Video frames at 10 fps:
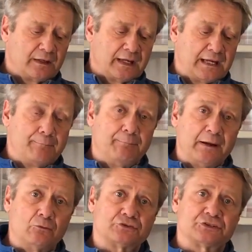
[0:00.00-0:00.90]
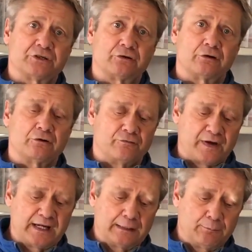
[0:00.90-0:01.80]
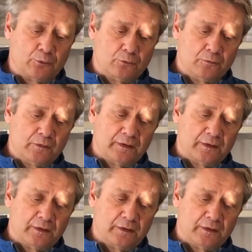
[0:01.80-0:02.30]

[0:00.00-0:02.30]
hip belts that are available.